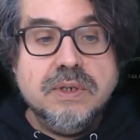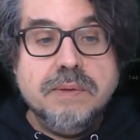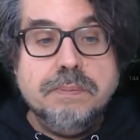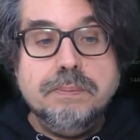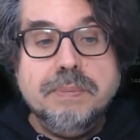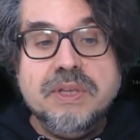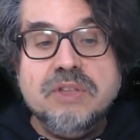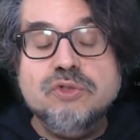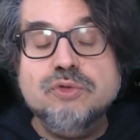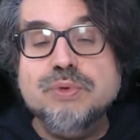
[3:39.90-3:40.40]

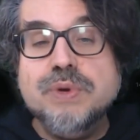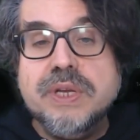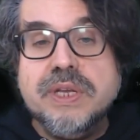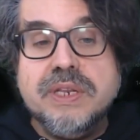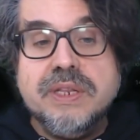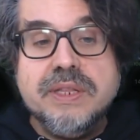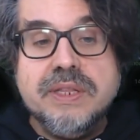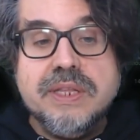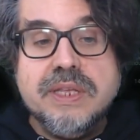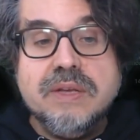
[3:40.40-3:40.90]

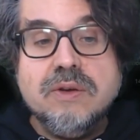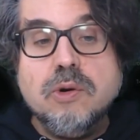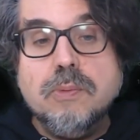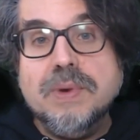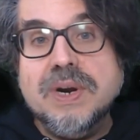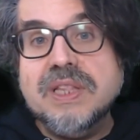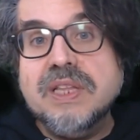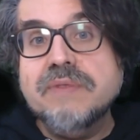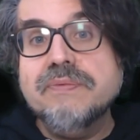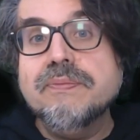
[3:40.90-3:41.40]
between the
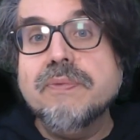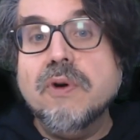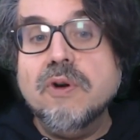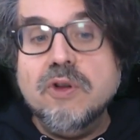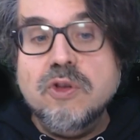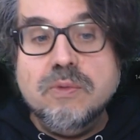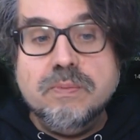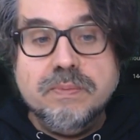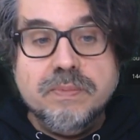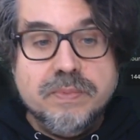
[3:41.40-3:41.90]
cumulative
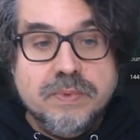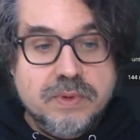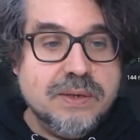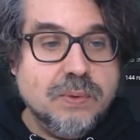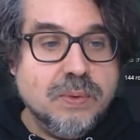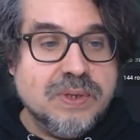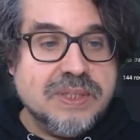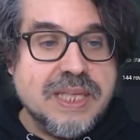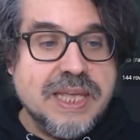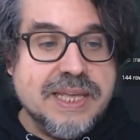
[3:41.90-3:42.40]
volume.
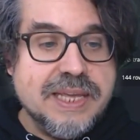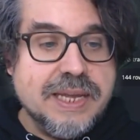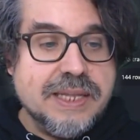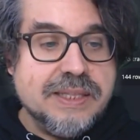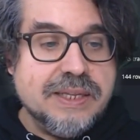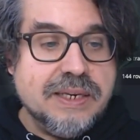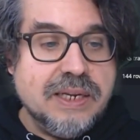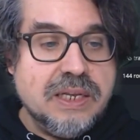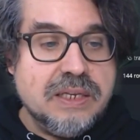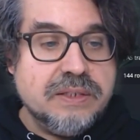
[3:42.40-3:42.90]
What I'm
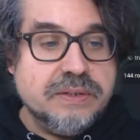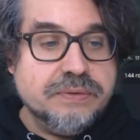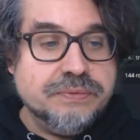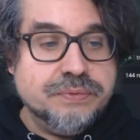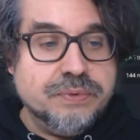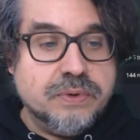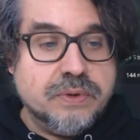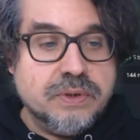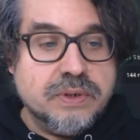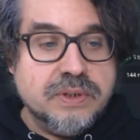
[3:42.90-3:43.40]
getting is,
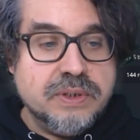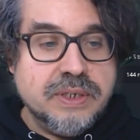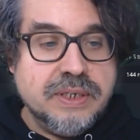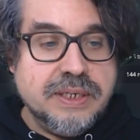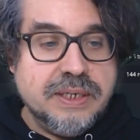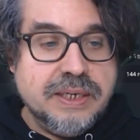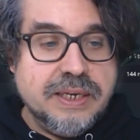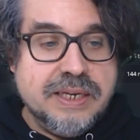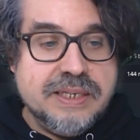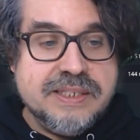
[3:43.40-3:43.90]
for
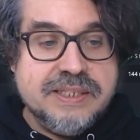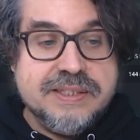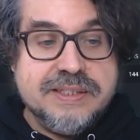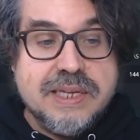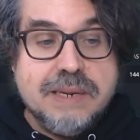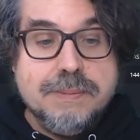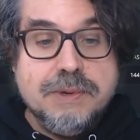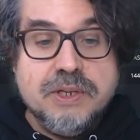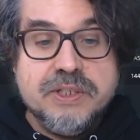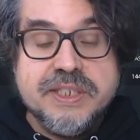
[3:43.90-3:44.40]
each
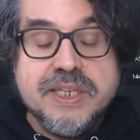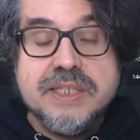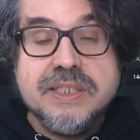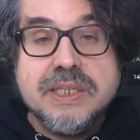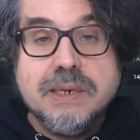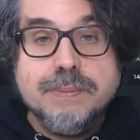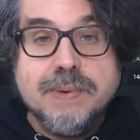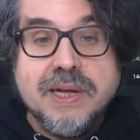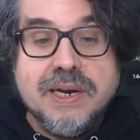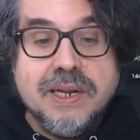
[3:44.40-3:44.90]
10 minutes
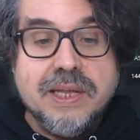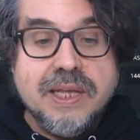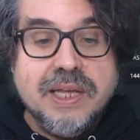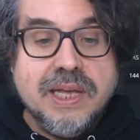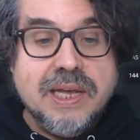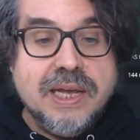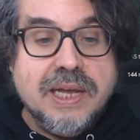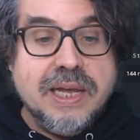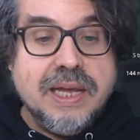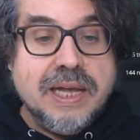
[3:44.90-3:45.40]
interval,
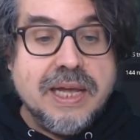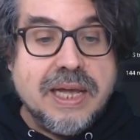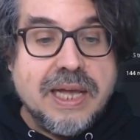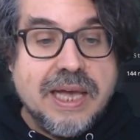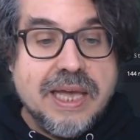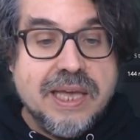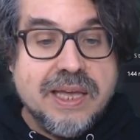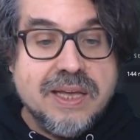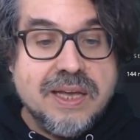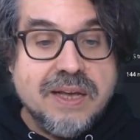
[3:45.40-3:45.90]

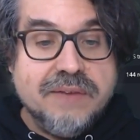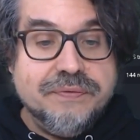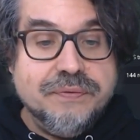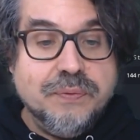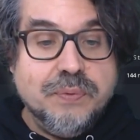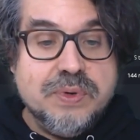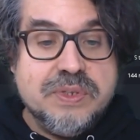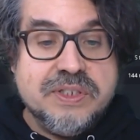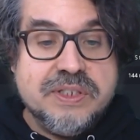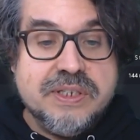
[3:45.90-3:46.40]
I have,
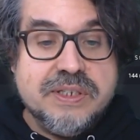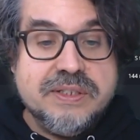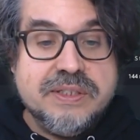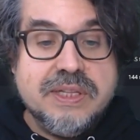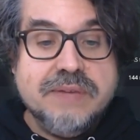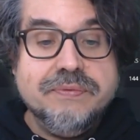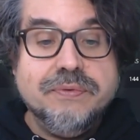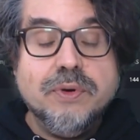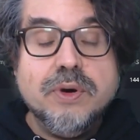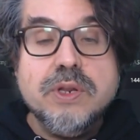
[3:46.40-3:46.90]
which is the
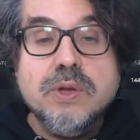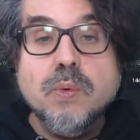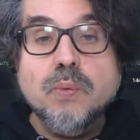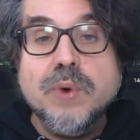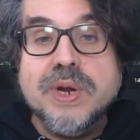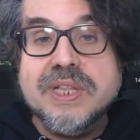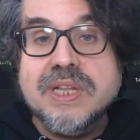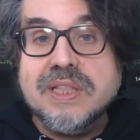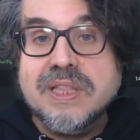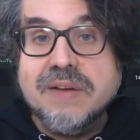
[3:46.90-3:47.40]
volume
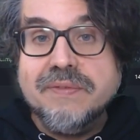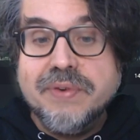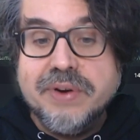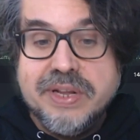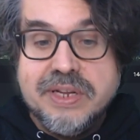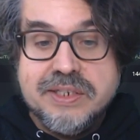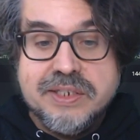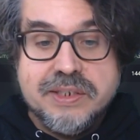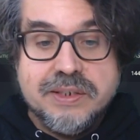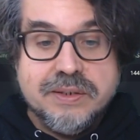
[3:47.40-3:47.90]
weighted
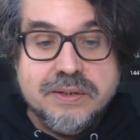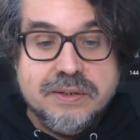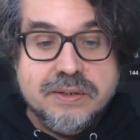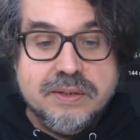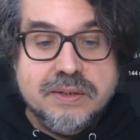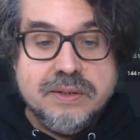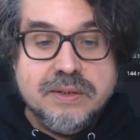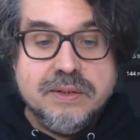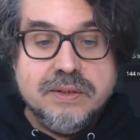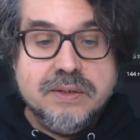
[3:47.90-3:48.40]
average,
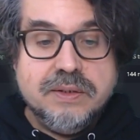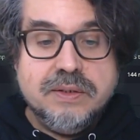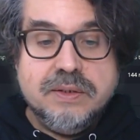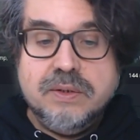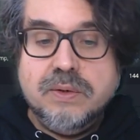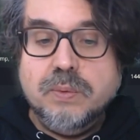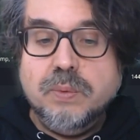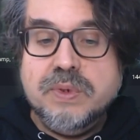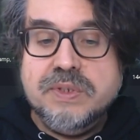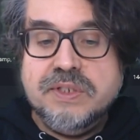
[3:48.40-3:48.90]

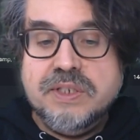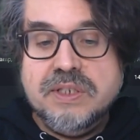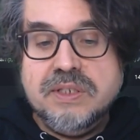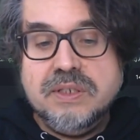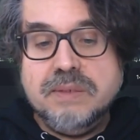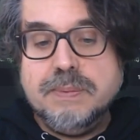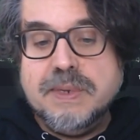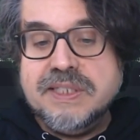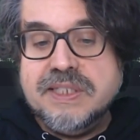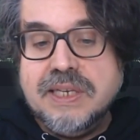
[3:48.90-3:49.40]
which
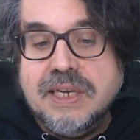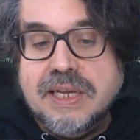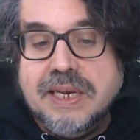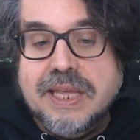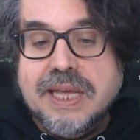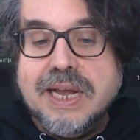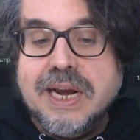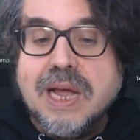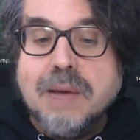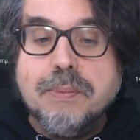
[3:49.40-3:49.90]
is
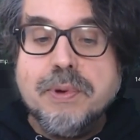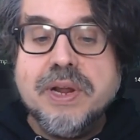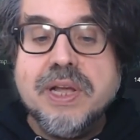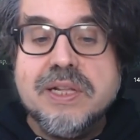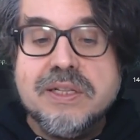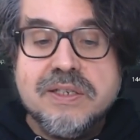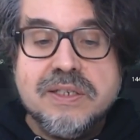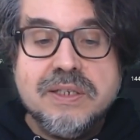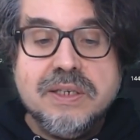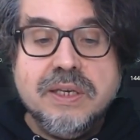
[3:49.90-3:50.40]
basically an
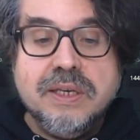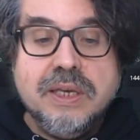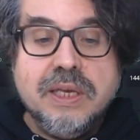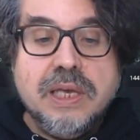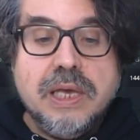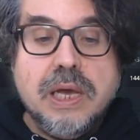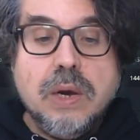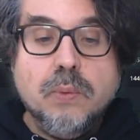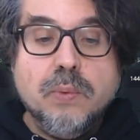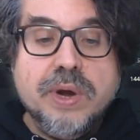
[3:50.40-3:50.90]
average
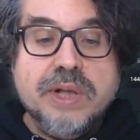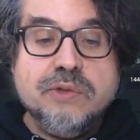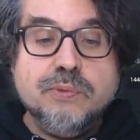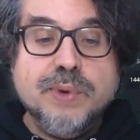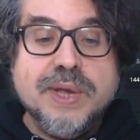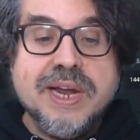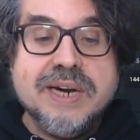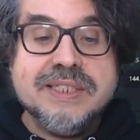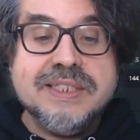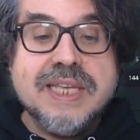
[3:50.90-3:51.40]
in which
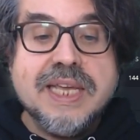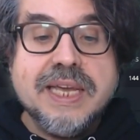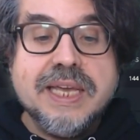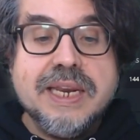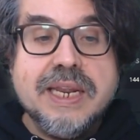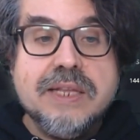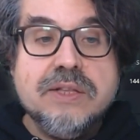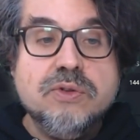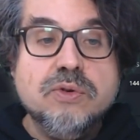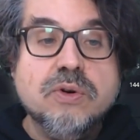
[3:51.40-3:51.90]
we are taking
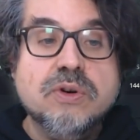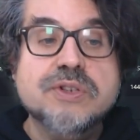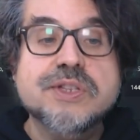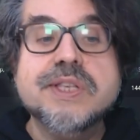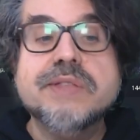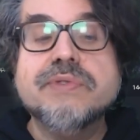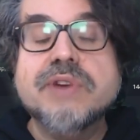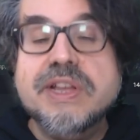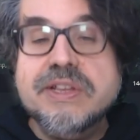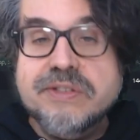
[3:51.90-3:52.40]
into
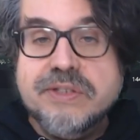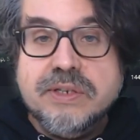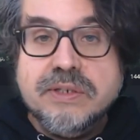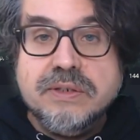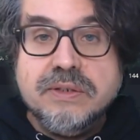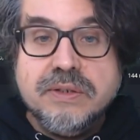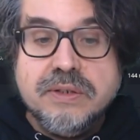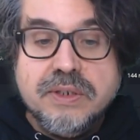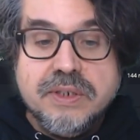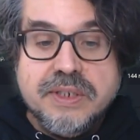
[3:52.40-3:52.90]

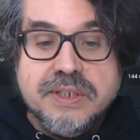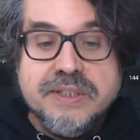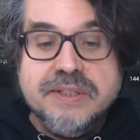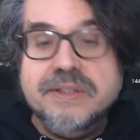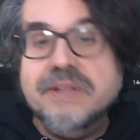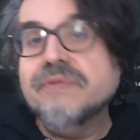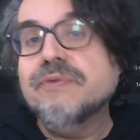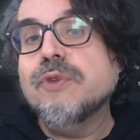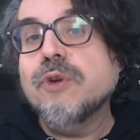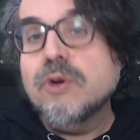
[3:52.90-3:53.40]
consideration
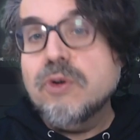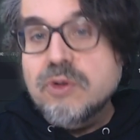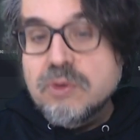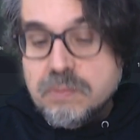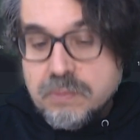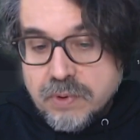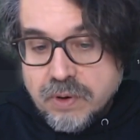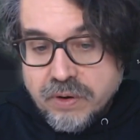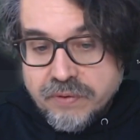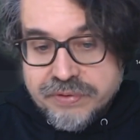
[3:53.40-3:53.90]
the
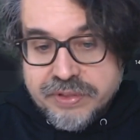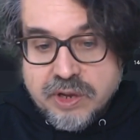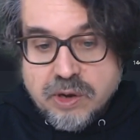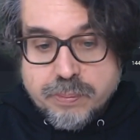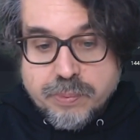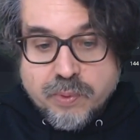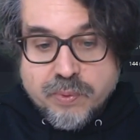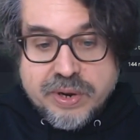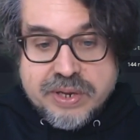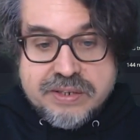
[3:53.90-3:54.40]
volume of the
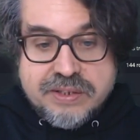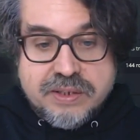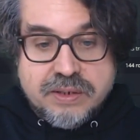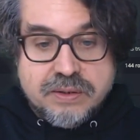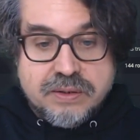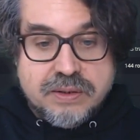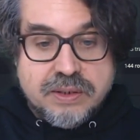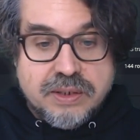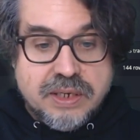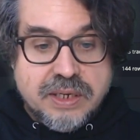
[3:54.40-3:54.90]
operation.
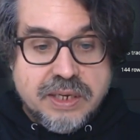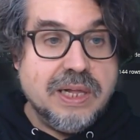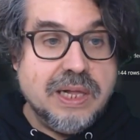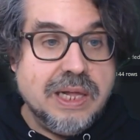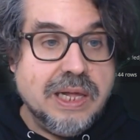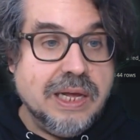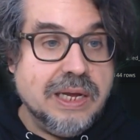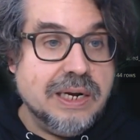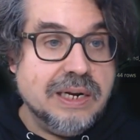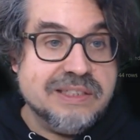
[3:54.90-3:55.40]

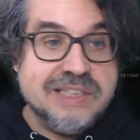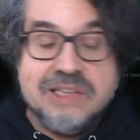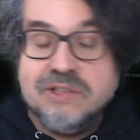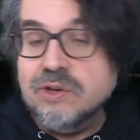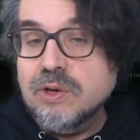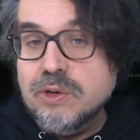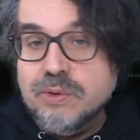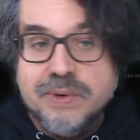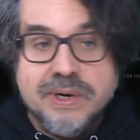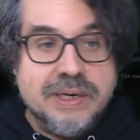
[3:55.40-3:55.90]
And as I
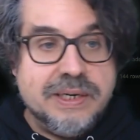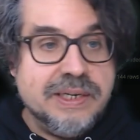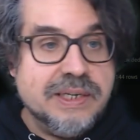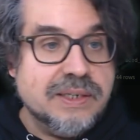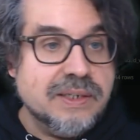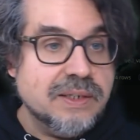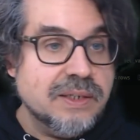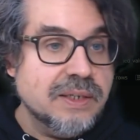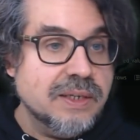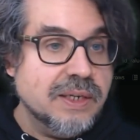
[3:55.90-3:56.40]
told you
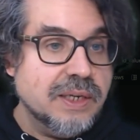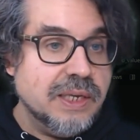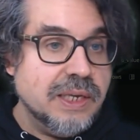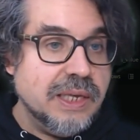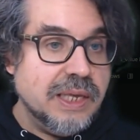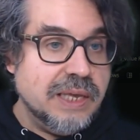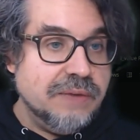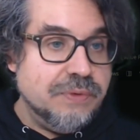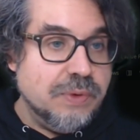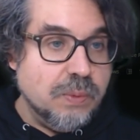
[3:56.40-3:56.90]
earlier,
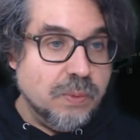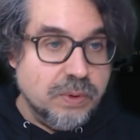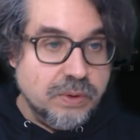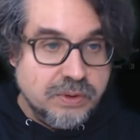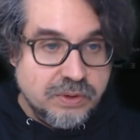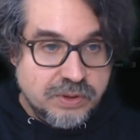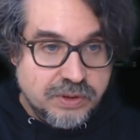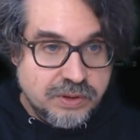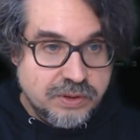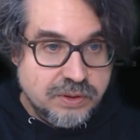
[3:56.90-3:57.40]
if you
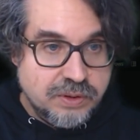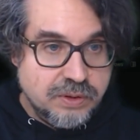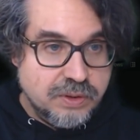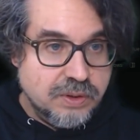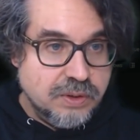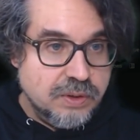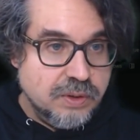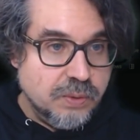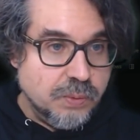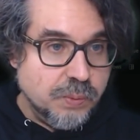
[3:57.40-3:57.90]
want,
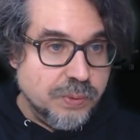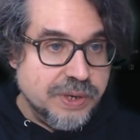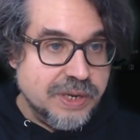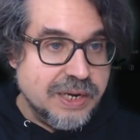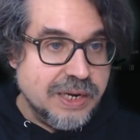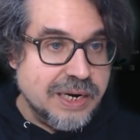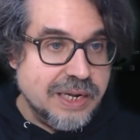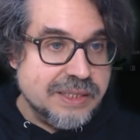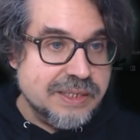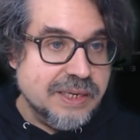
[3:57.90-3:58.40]
we
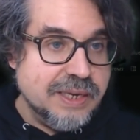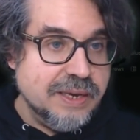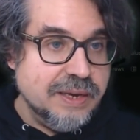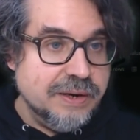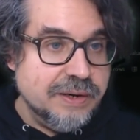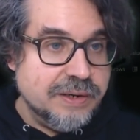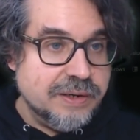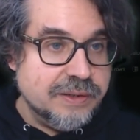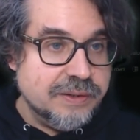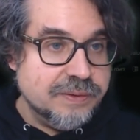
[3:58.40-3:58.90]
can add
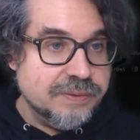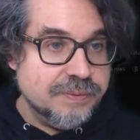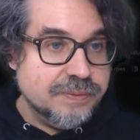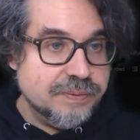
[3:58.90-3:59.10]
here